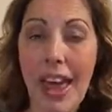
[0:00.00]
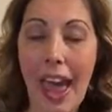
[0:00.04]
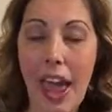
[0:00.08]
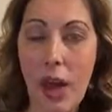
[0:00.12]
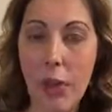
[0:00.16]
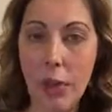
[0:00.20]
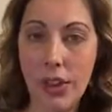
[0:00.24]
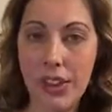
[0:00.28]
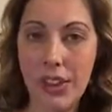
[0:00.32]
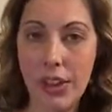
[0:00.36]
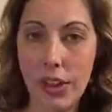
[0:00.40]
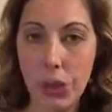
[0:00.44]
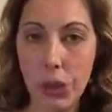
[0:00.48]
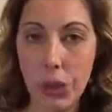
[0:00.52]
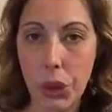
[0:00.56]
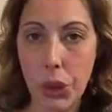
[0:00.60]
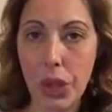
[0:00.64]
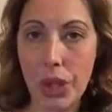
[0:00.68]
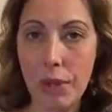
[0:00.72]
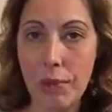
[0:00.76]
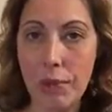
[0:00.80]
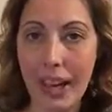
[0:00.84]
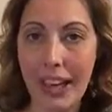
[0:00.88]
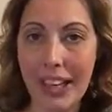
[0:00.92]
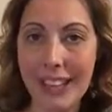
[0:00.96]
and within
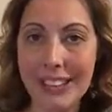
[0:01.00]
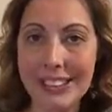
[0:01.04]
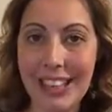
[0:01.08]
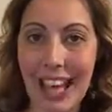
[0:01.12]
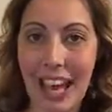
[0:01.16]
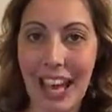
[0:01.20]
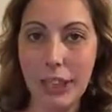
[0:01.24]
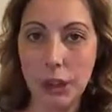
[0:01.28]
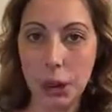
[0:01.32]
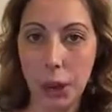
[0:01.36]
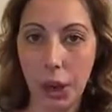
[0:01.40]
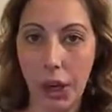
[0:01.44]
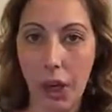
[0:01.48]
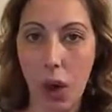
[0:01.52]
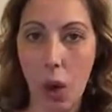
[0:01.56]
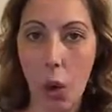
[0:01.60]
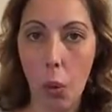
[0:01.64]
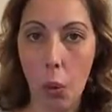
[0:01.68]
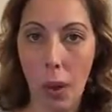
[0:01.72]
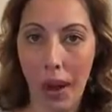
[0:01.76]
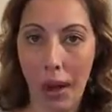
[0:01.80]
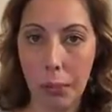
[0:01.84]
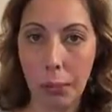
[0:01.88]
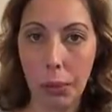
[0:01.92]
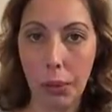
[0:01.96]
30 minutes, I drink a
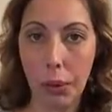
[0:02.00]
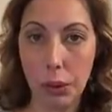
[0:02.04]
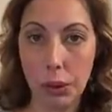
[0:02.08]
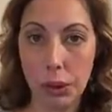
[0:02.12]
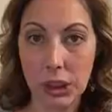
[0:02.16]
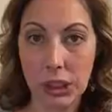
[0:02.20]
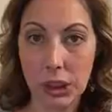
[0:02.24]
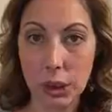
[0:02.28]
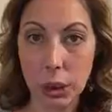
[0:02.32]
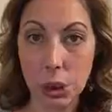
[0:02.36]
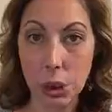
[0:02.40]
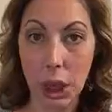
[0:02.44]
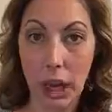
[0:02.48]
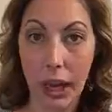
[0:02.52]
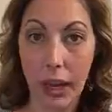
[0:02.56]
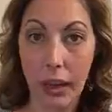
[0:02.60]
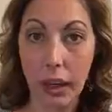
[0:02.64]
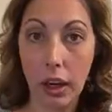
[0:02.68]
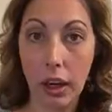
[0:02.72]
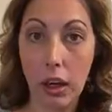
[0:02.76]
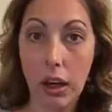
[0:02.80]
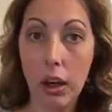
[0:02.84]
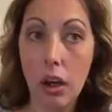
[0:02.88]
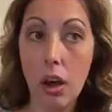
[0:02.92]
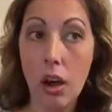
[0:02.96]
whey protein
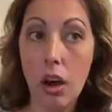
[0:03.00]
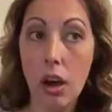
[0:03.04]
shake.